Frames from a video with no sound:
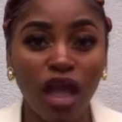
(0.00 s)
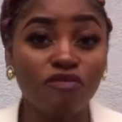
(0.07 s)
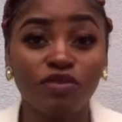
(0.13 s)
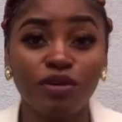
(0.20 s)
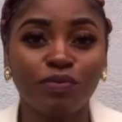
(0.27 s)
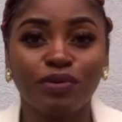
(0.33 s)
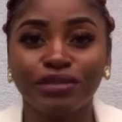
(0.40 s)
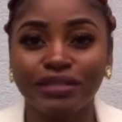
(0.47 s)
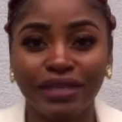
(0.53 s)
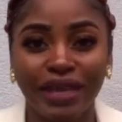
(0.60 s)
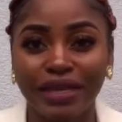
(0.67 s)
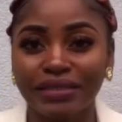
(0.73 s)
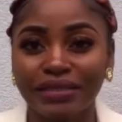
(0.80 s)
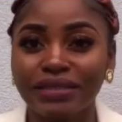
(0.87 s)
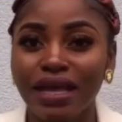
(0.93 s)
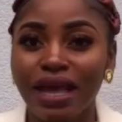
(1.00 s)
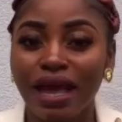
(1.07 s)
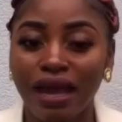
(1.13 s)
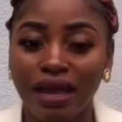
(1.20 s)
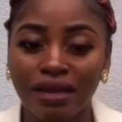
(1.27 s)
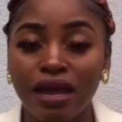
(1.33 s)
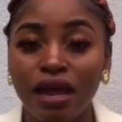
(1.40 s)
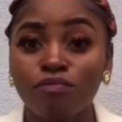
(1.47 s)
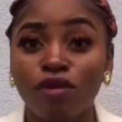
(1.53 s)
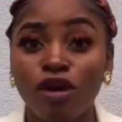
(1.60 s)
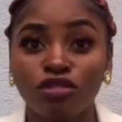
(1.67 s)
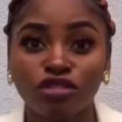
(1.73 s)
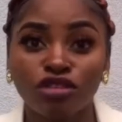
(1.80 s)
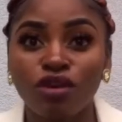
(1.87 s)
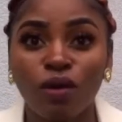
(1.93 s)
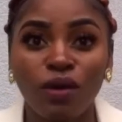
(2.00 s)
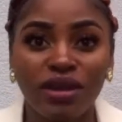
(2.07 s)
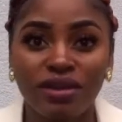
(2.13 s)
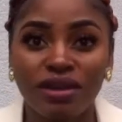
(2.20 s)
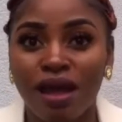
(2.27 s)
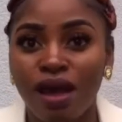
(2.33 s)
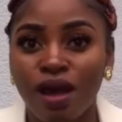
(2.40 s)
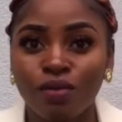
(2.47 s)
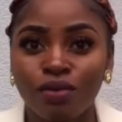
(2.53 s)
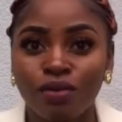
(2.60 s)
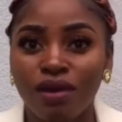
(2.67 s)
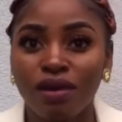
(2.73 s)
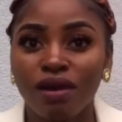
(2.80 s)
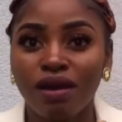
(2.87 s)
every process, and I'm also going out.